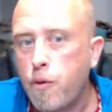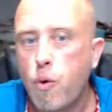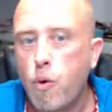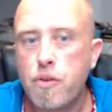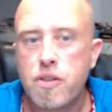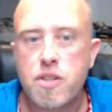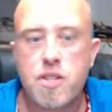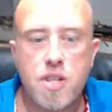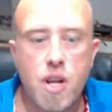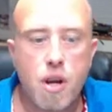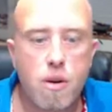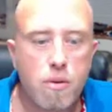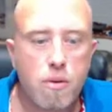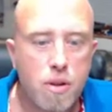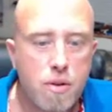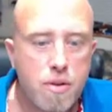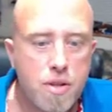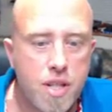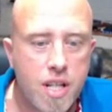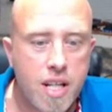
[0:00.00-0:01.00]
for the Snow
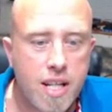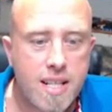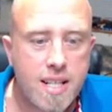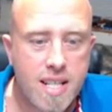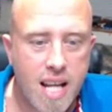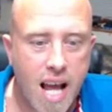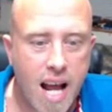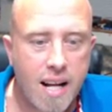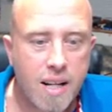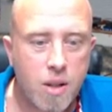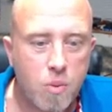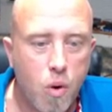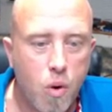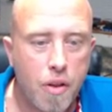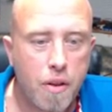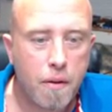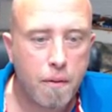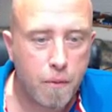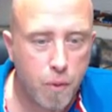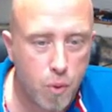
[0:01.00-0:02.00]
Goose exactly
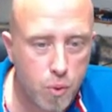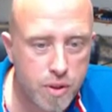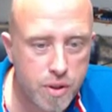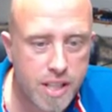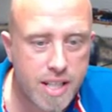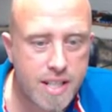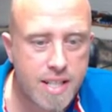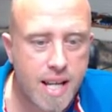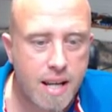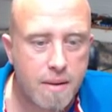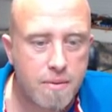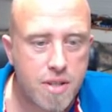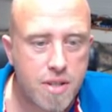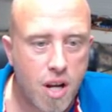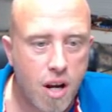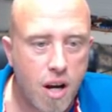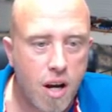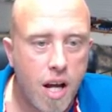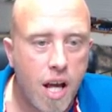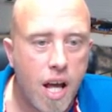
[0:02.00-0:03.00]
what the full details
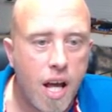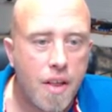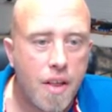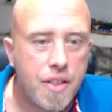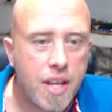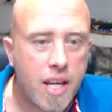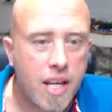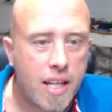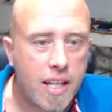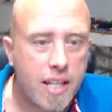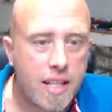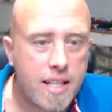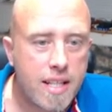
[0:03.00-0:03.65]
are. There